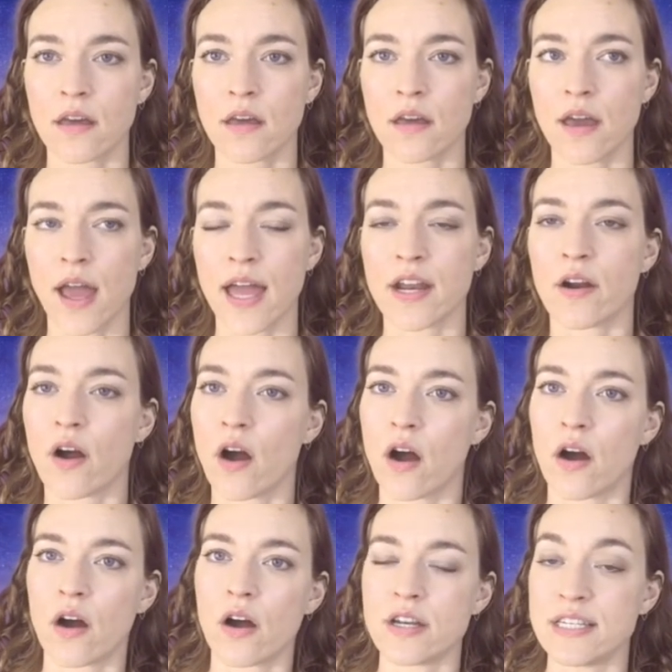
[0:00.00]
and
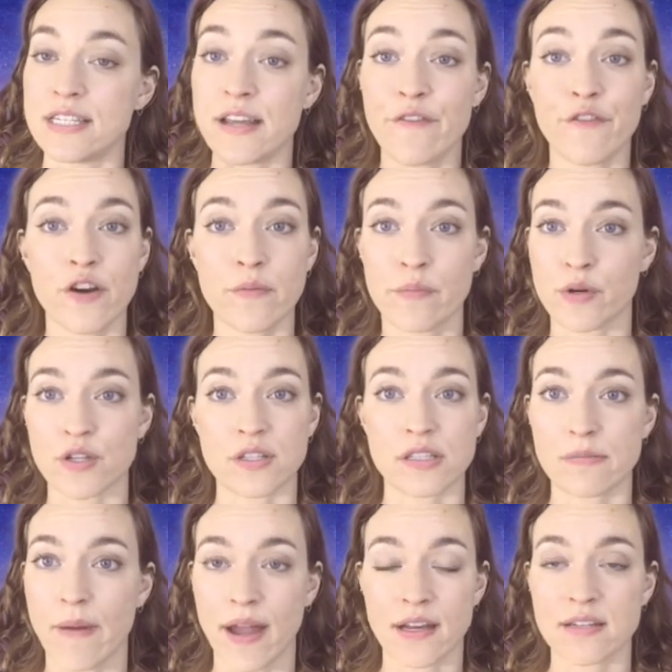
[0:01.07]
a different
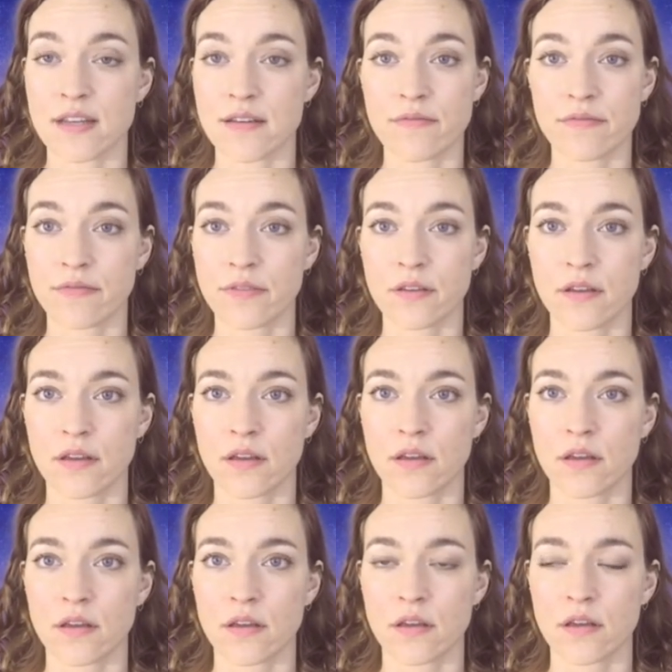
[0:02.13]
perspective
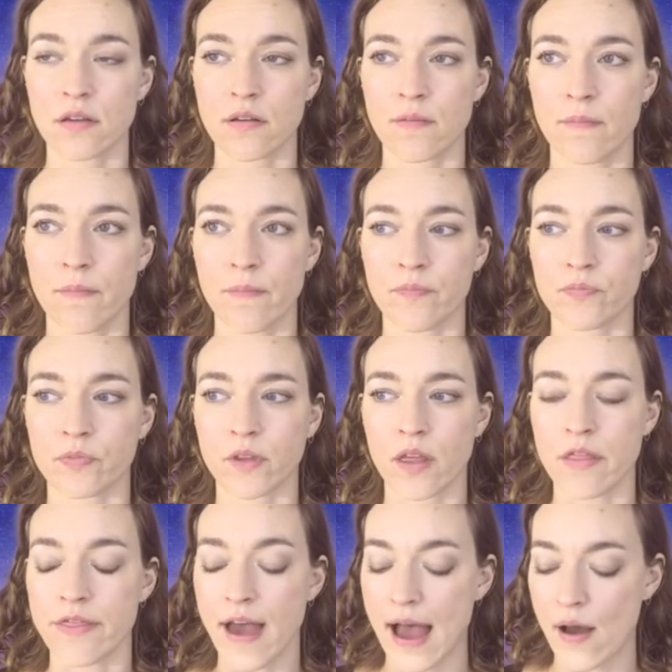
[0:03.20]

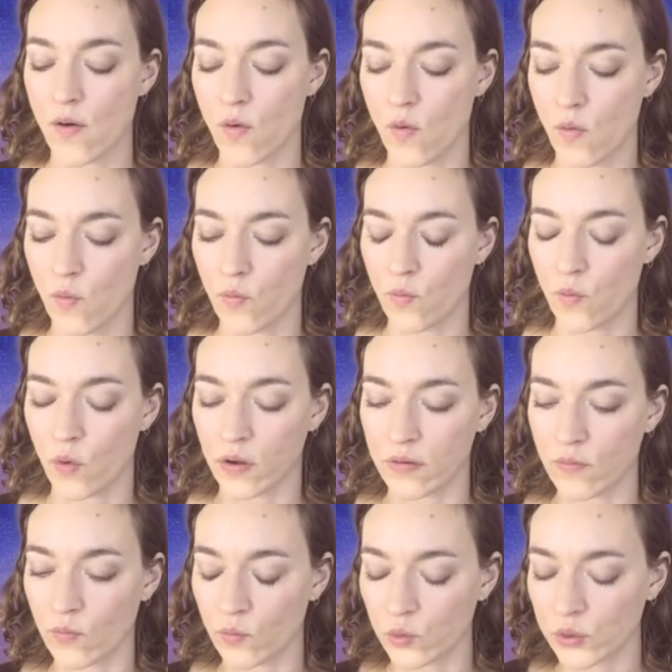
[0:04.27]
that
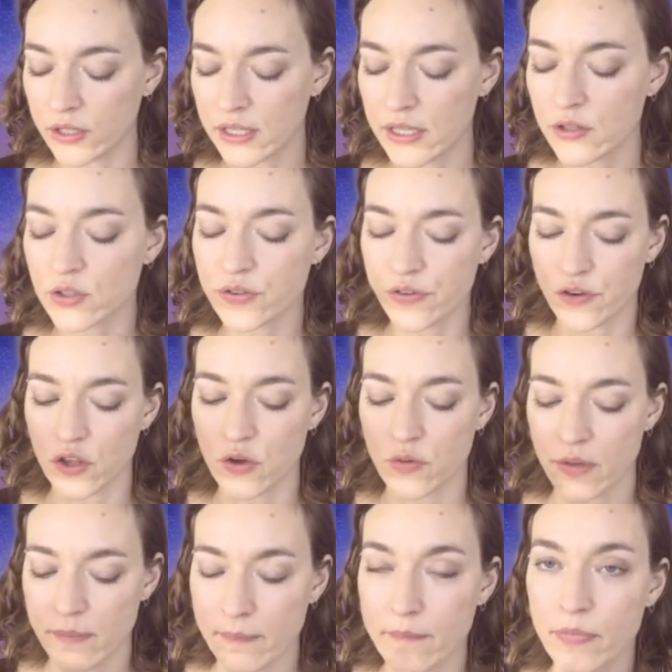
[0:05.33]
will yield for you
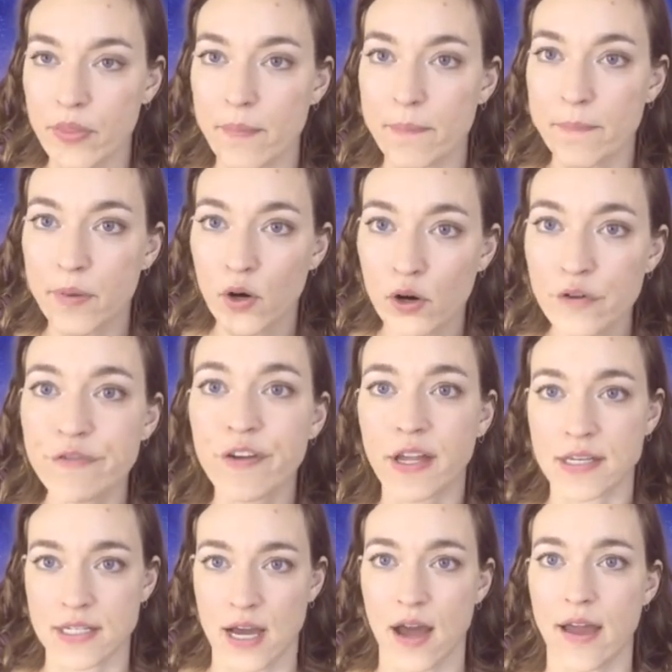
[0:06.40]
the
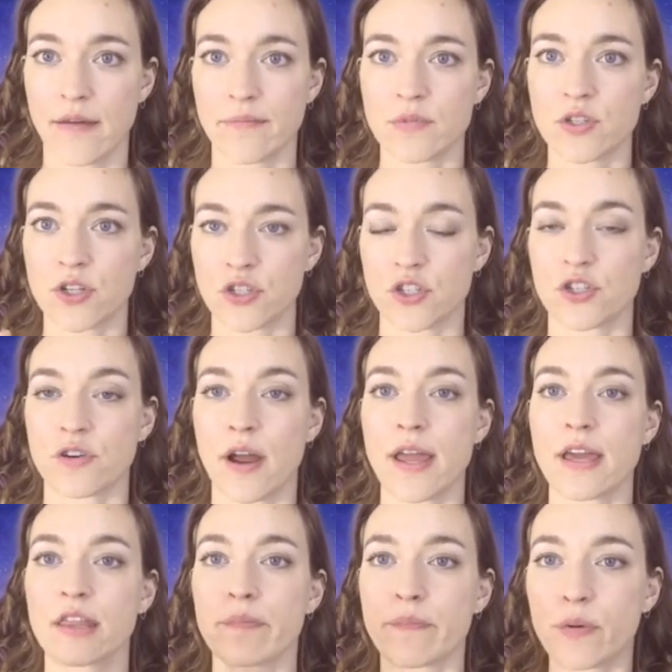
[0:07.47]
perfect time to
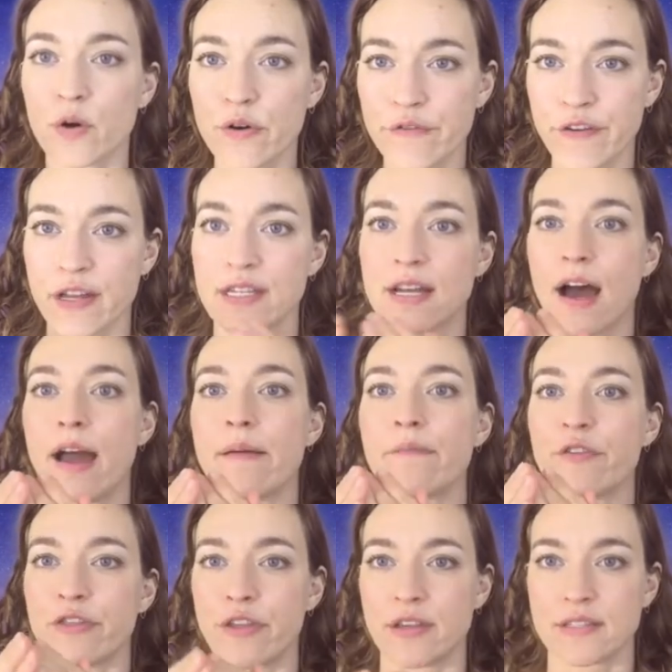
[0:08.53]
strike, the perfect time
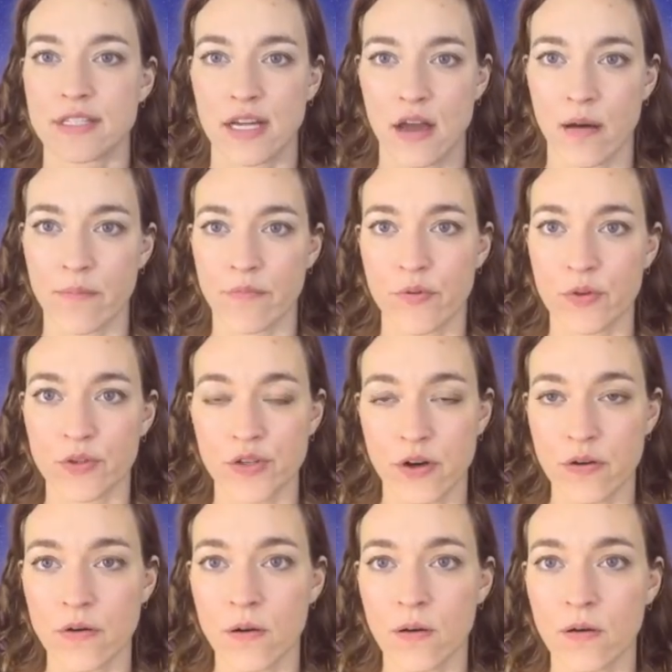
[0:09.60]
for things to come full
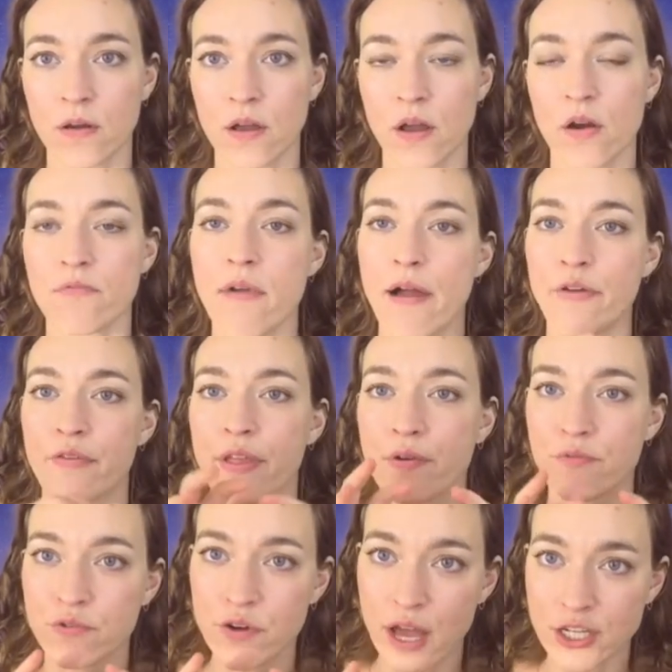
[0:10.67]
circle, rather
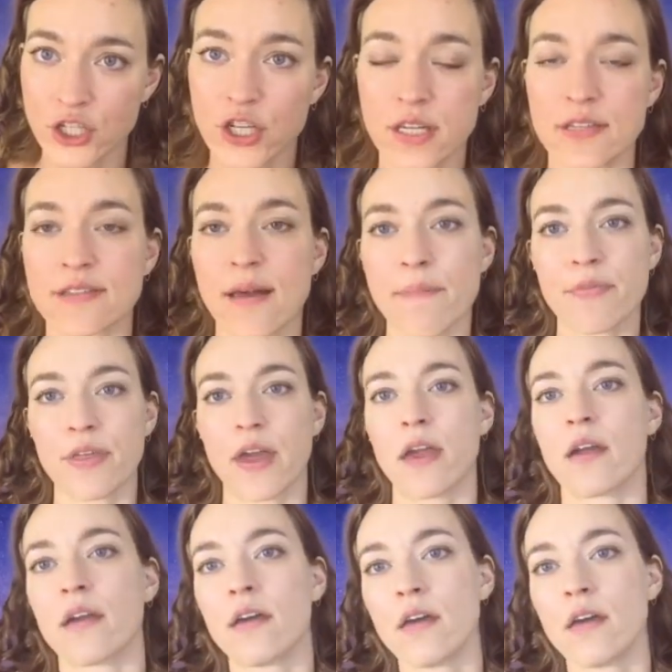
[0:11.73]
than rushing something